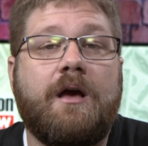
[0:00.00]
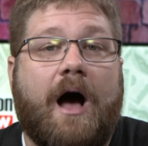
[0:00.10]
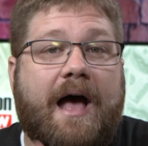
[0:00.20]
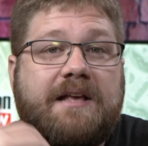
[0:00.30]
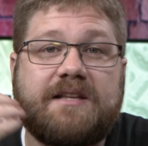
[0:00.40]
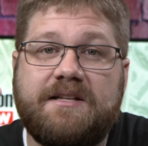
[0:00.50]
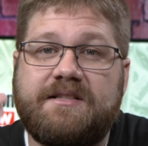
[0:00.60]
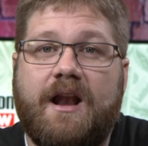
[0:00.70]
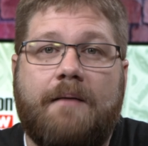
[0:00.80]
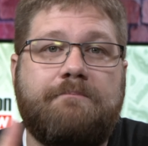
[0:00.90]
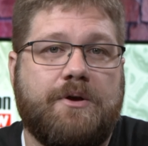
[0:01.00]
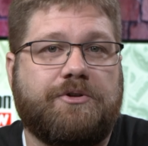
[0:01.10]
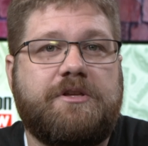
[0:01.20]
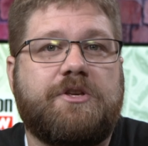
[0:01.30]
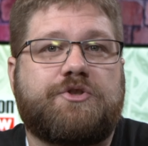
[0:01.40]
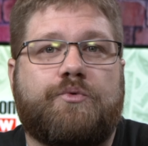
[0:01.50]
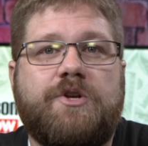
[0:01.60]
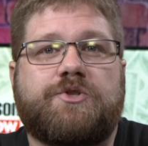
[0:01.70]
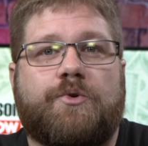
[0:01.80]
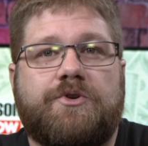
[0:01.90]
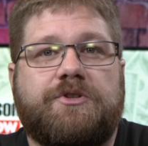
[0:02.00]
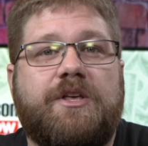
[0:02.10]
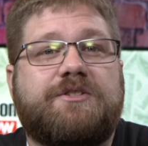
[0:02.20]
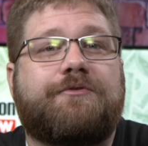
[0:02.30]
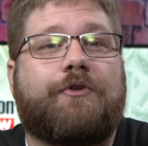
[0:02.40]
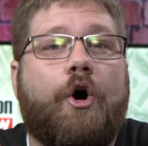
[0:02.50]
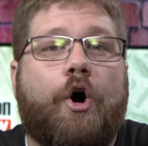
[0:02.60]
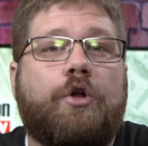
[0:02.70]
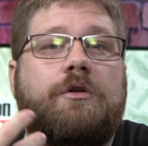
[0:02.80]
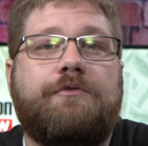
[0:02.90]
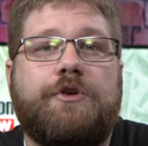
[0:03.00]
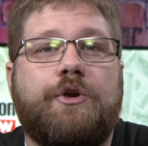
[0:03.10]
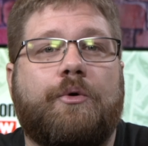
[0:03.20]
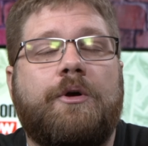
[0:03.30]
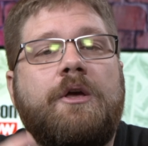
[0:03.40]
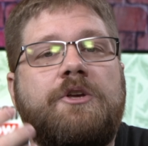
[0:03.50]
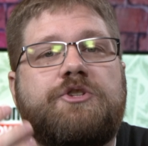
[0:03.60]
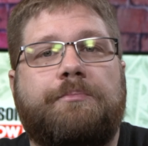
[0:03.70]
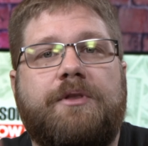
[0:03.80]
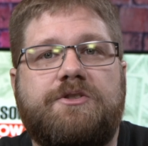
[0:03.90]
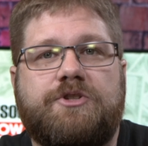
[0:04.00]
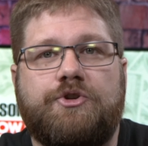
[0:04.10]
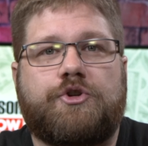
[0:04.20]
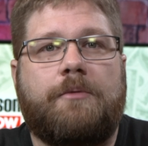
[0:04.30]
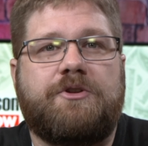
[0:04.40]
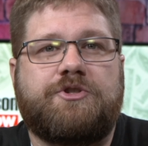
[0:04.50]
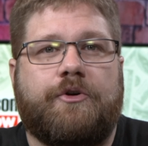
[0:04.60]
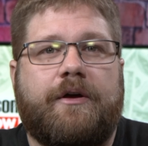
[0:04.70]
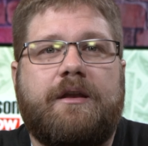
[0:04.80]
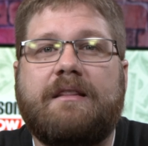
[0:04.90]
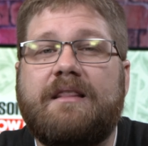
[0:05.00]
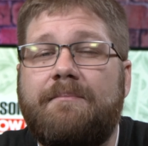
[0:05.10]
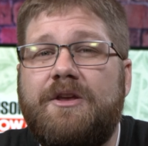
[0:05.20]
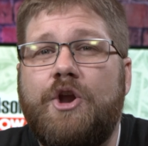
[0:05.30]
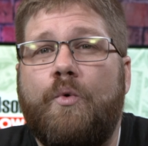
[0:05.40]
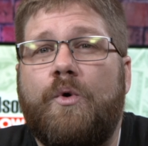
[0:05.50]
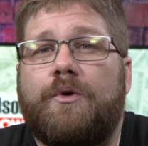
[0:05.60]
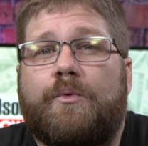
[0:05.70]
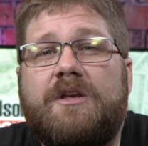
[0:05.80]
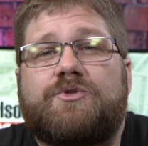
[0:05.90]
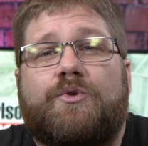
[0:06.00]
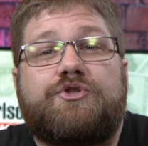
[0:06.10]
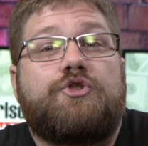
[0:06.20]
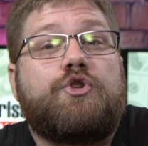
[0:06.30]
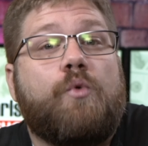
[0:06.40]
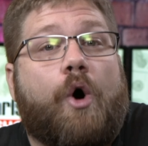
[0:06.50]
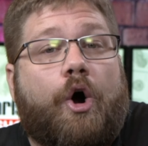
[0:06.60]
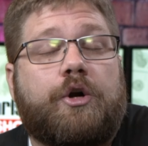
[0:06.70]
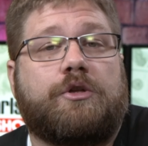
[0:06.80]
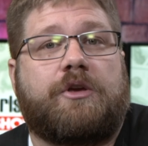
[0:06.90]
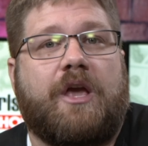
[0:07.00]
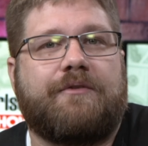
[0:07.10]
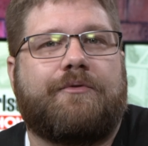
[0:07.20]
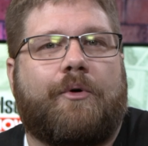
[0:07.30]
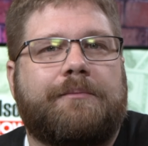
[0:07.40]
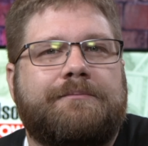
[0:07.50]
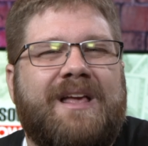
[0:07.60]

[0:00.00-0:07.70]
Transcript: As I said, I'm building this resource list for all of you, so please contribute to it and let me know what resources you are looking for.